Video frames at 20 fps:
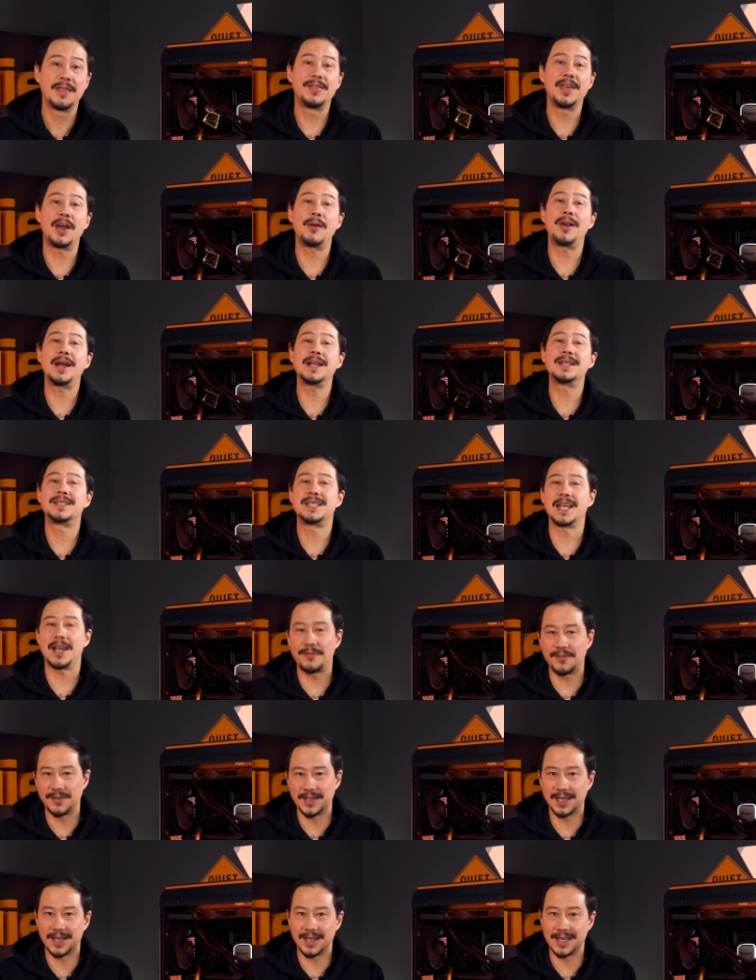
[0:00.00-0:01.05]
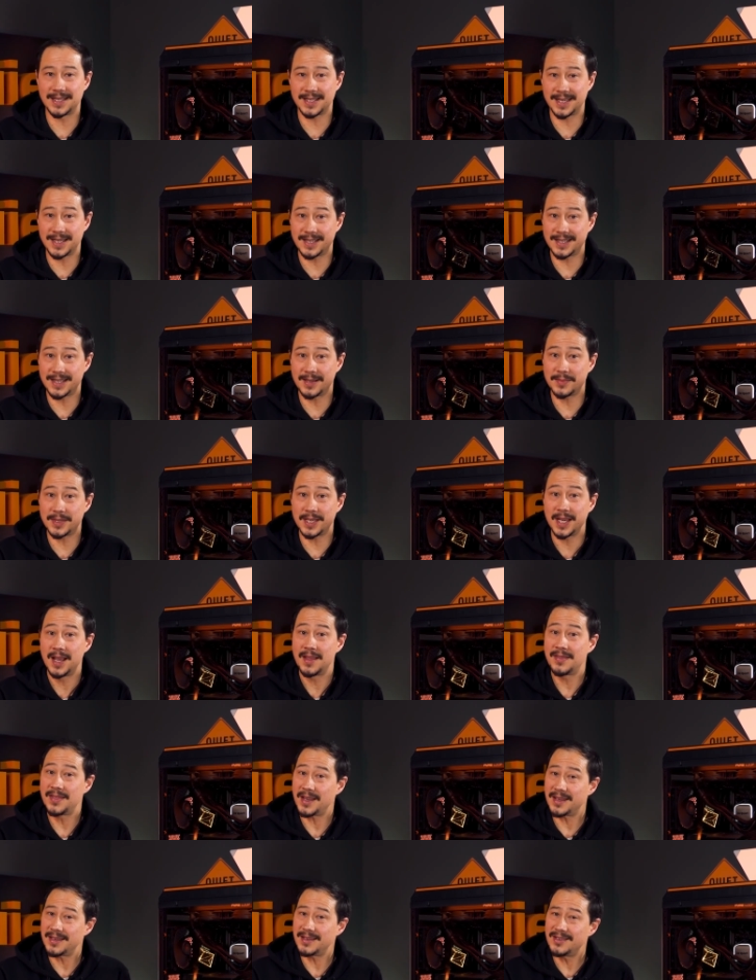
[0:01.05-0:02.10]
there are definitely systems
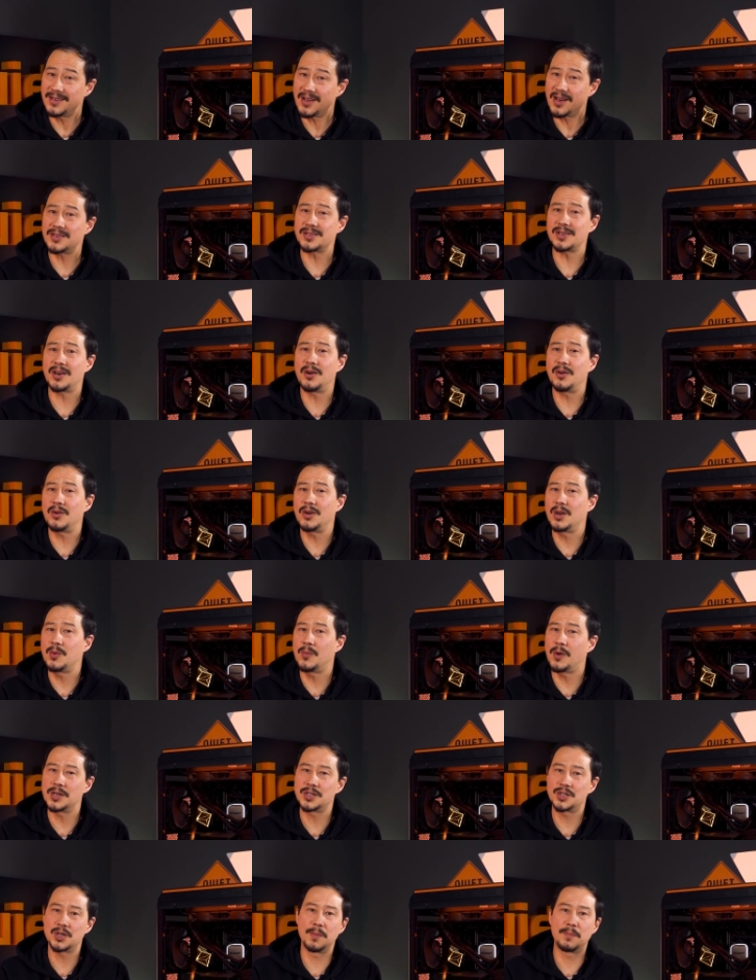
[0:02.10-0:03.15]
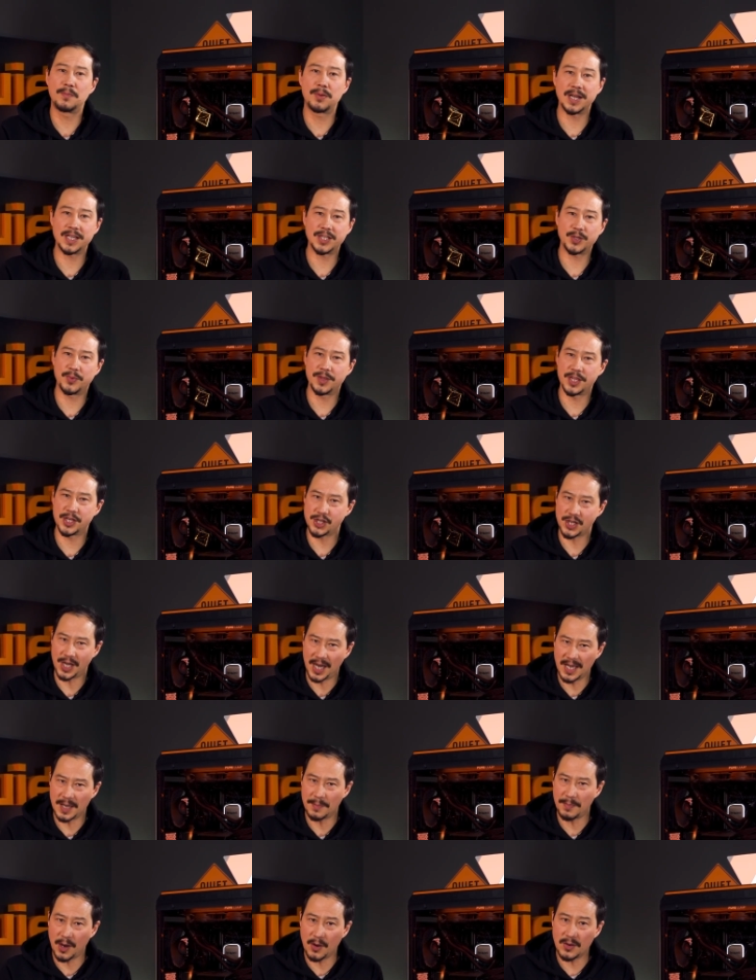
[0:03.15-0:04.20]
that not only want to impress with the
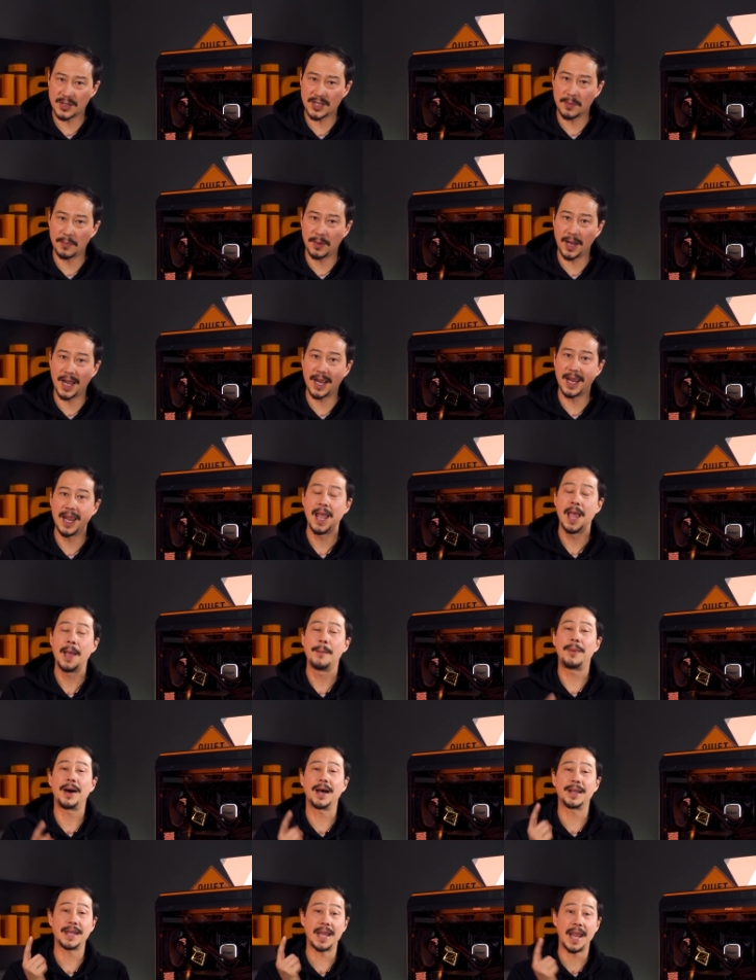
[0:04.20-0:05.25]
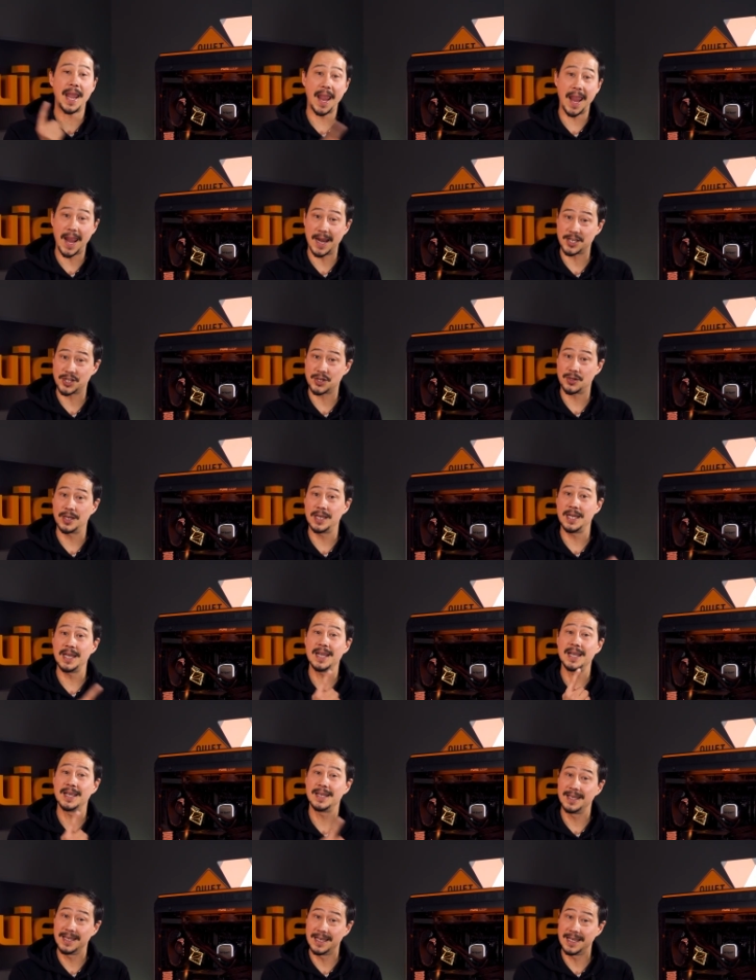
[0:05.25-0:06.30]
shiny power supply, but actually
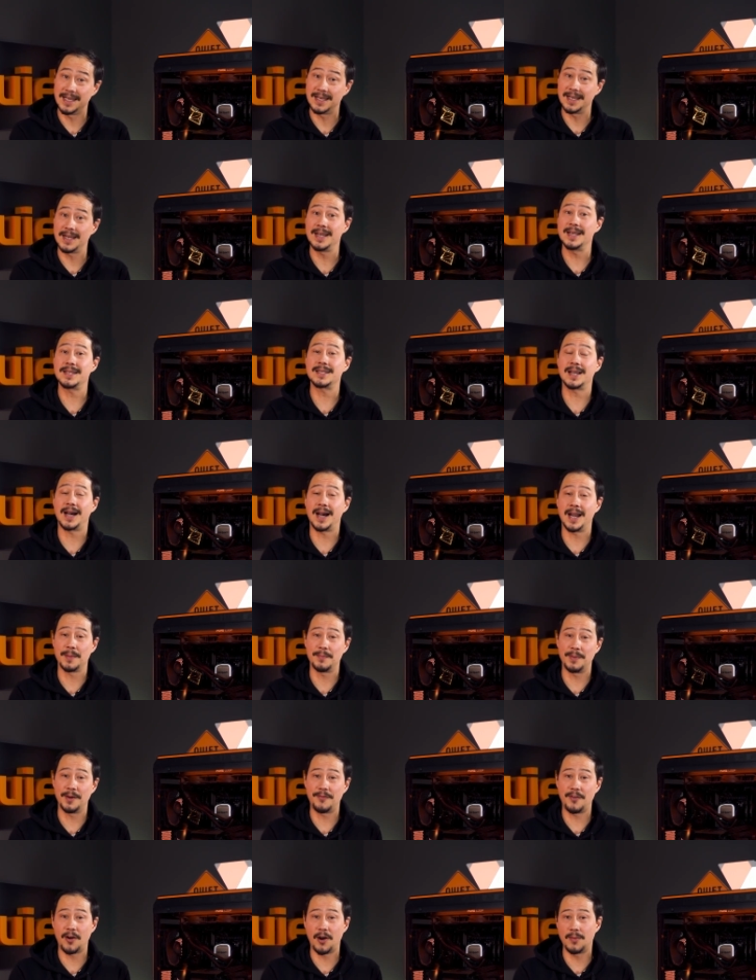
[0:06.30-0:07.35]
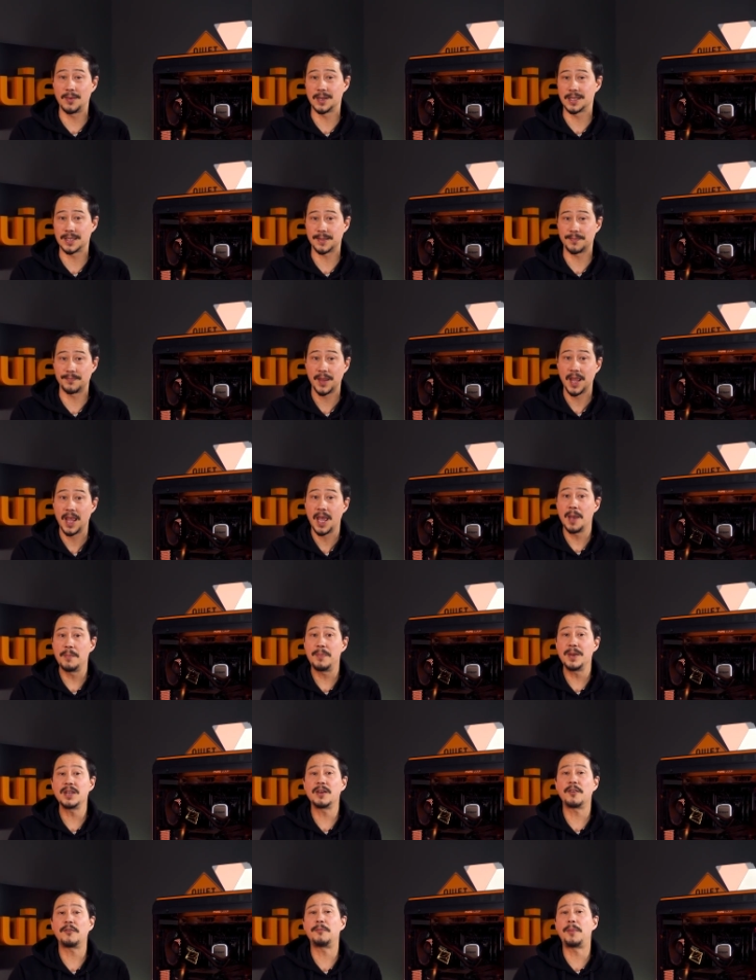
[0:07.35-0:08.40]
need its high performance. A
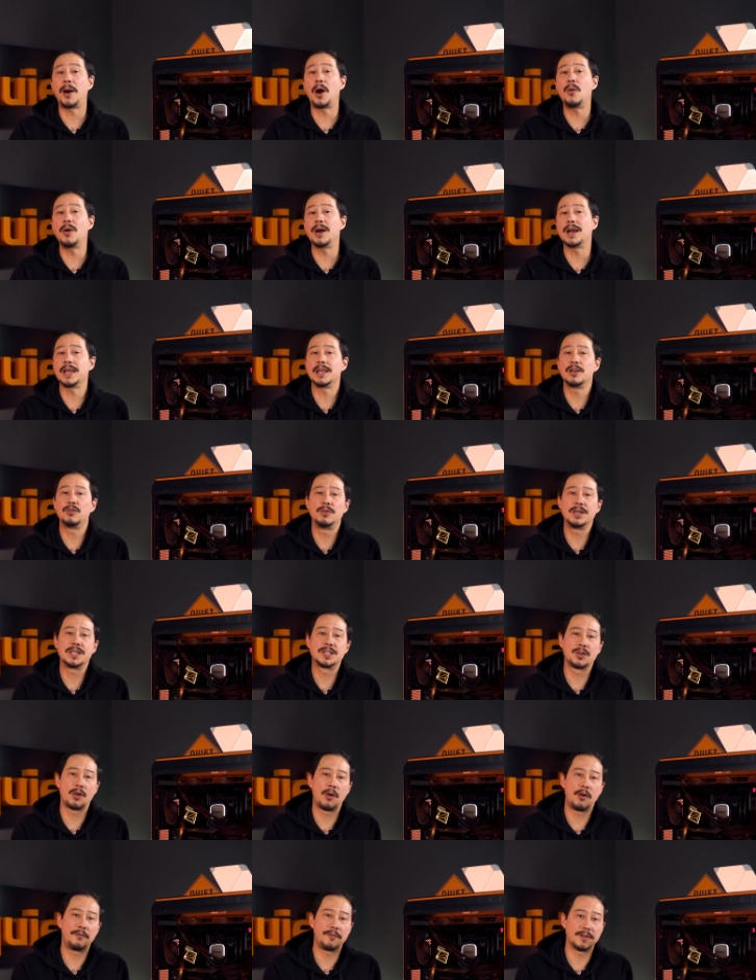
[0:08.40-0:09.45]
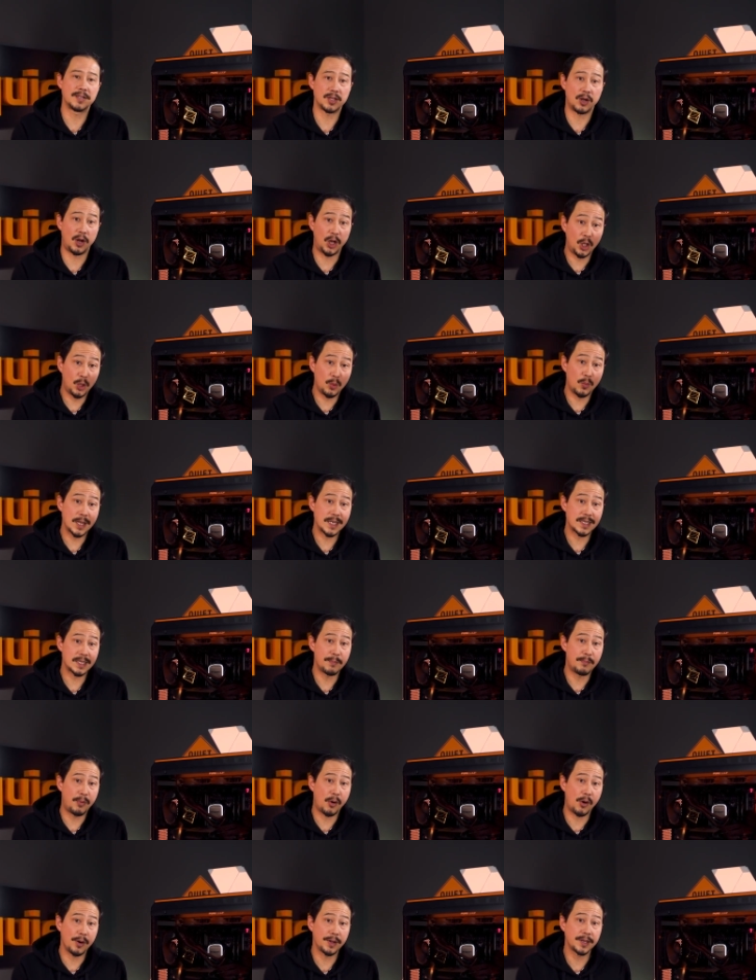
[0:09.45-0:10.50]
bit of power in reserve is always
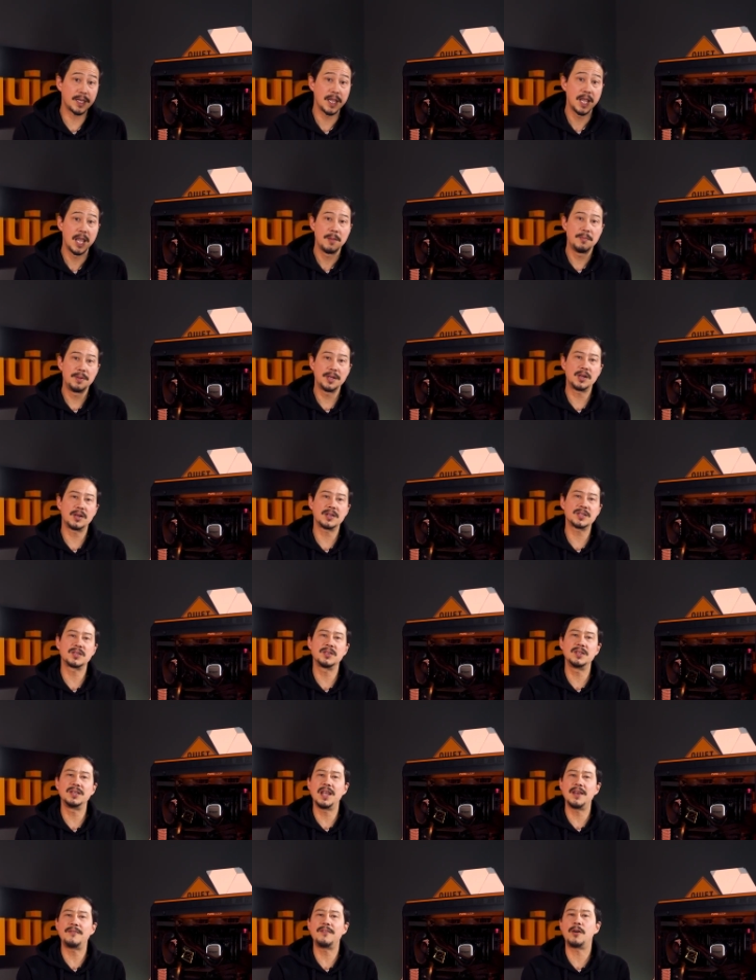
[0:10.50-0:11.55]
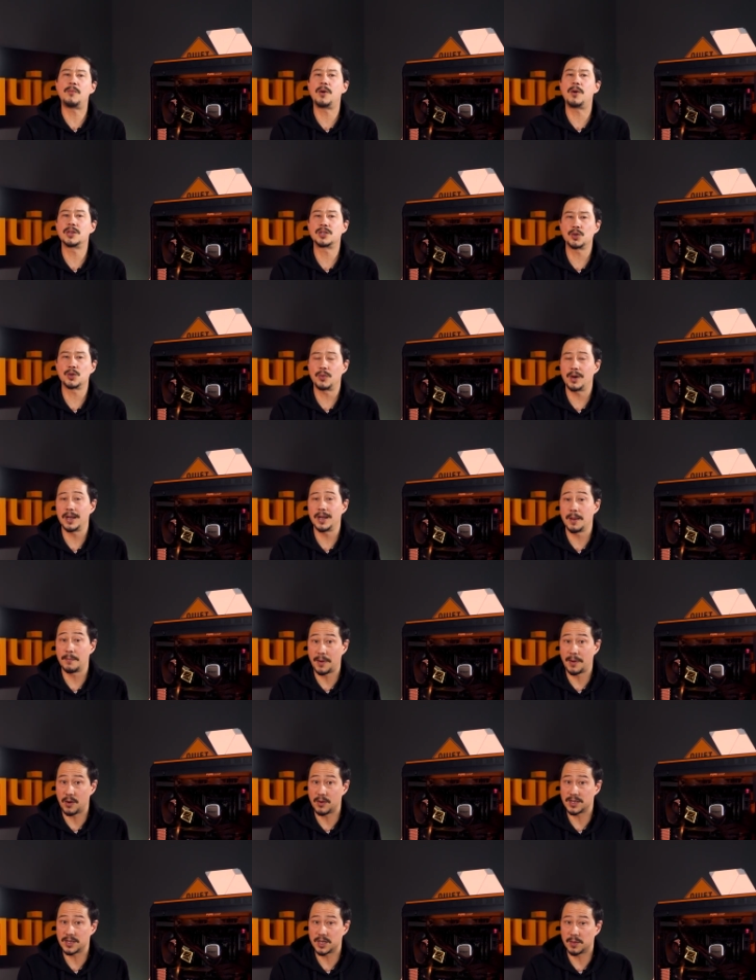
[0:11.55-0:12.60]
important because you never want to run a
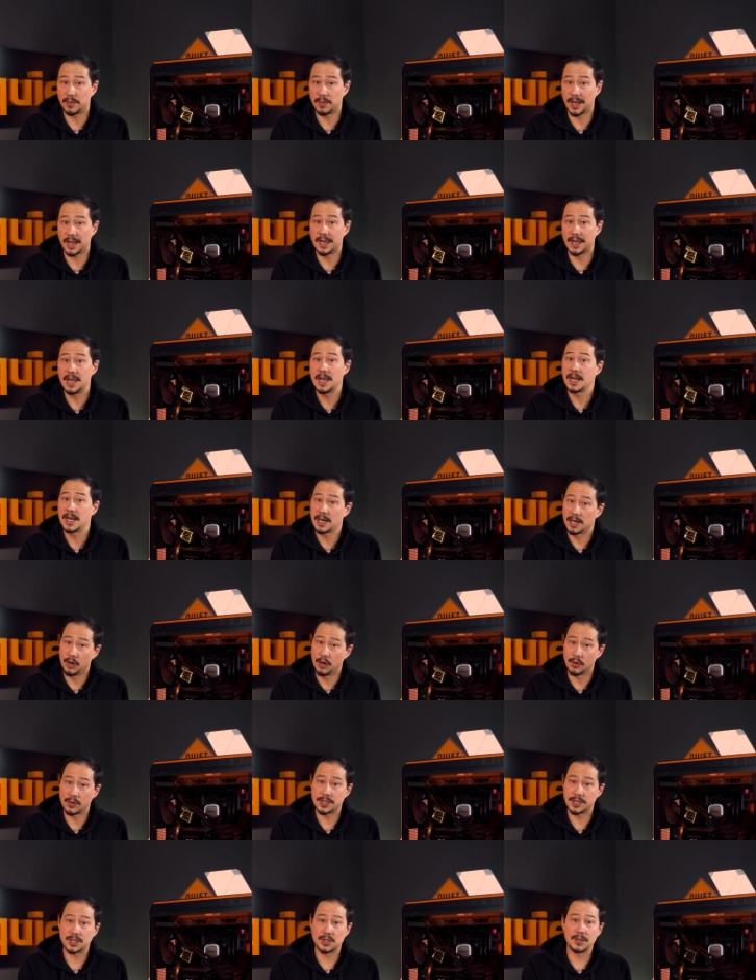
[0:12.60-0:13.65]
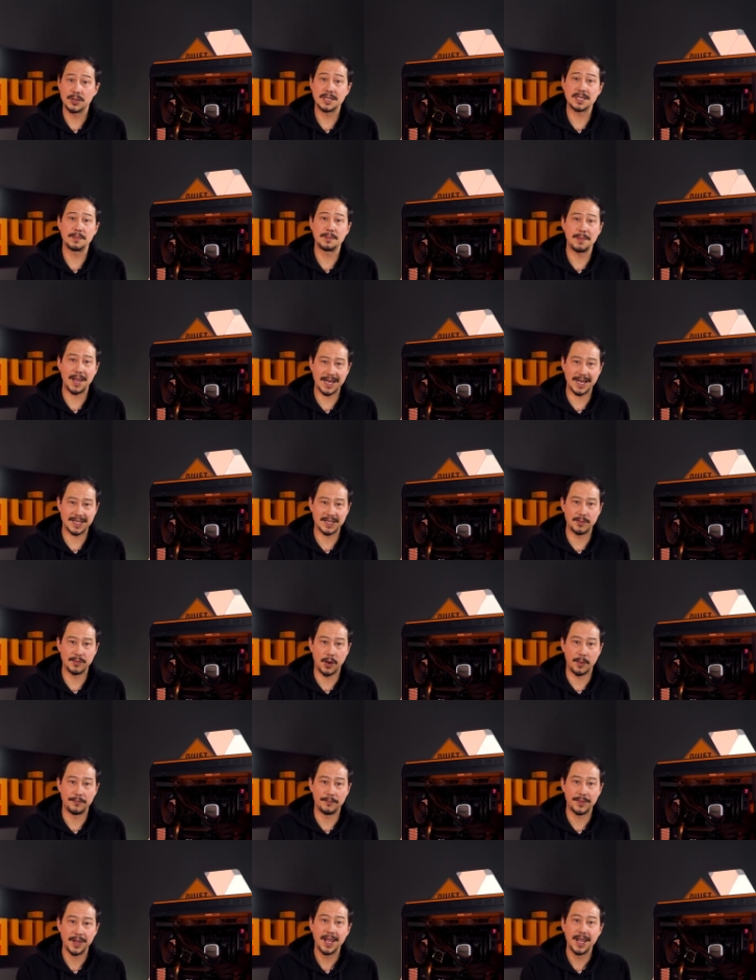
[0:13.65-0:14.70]
power supply close to its
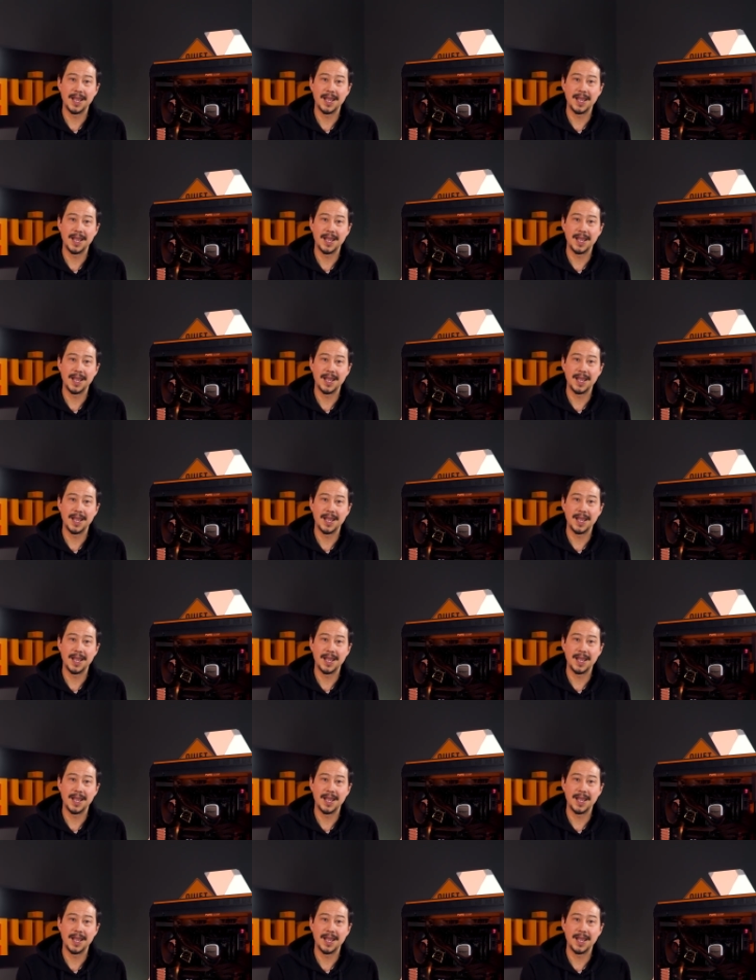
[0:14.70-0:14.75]
maximum.